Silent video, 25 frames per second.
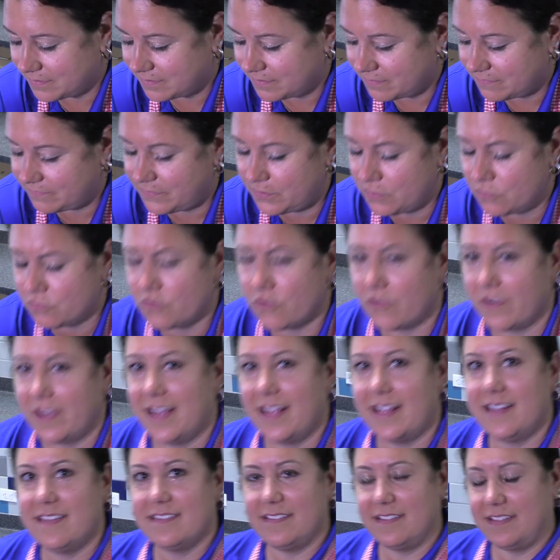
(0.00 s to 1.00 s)
A few
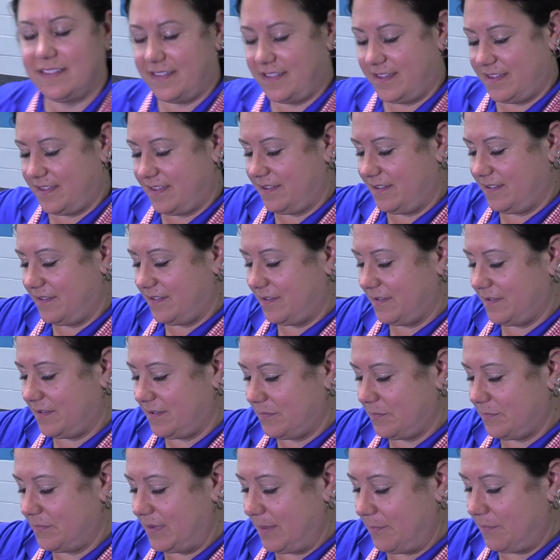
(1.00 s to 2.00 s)
grinds of the
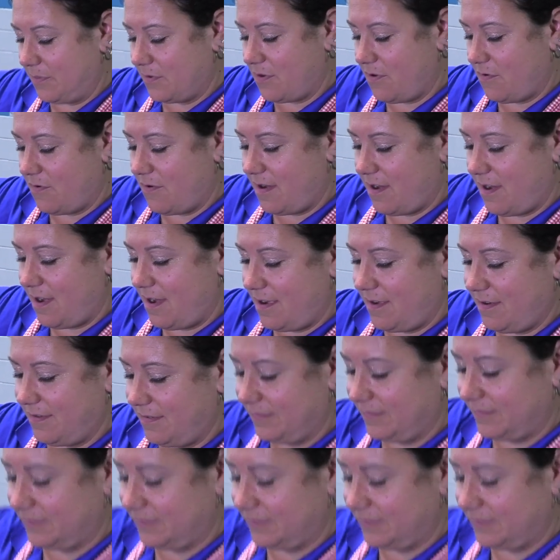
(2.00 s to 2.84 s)
peppercorn.